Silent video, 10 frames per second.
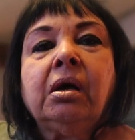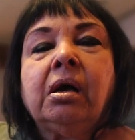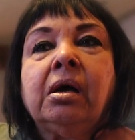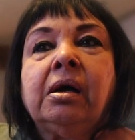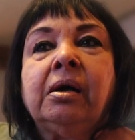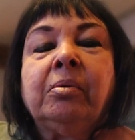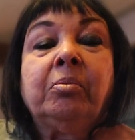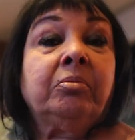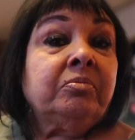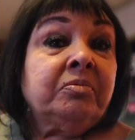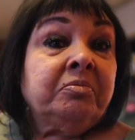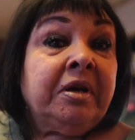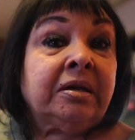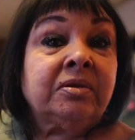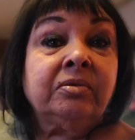Um,
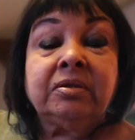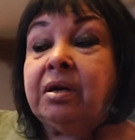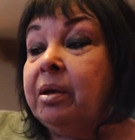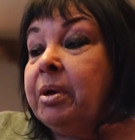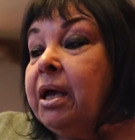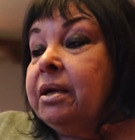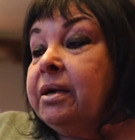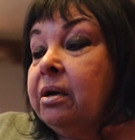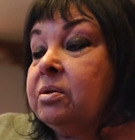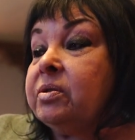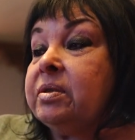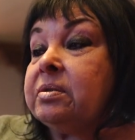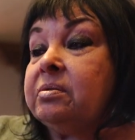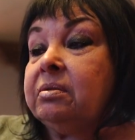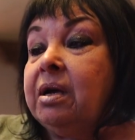excellent time. Now
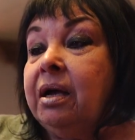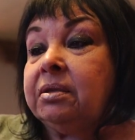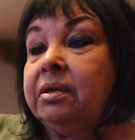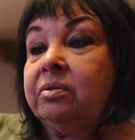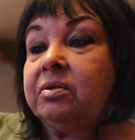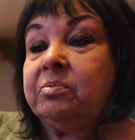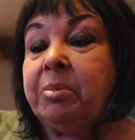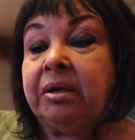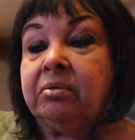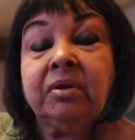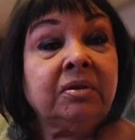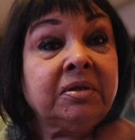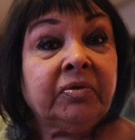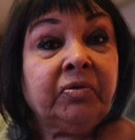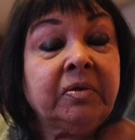this cocktail is made a little
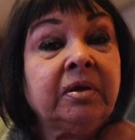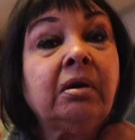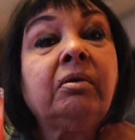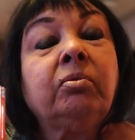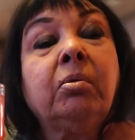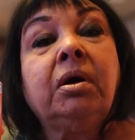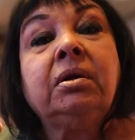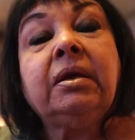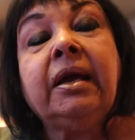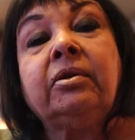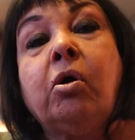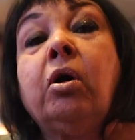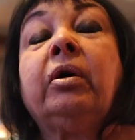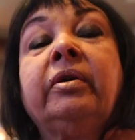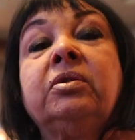different. The other one had
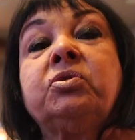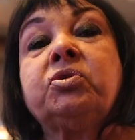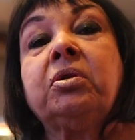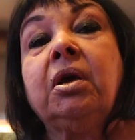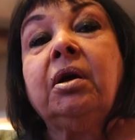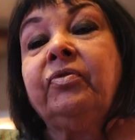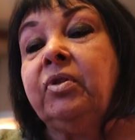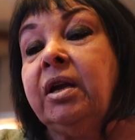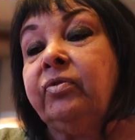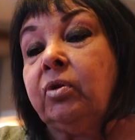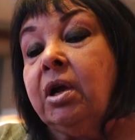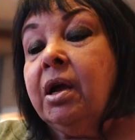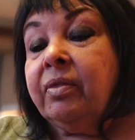orange flavor.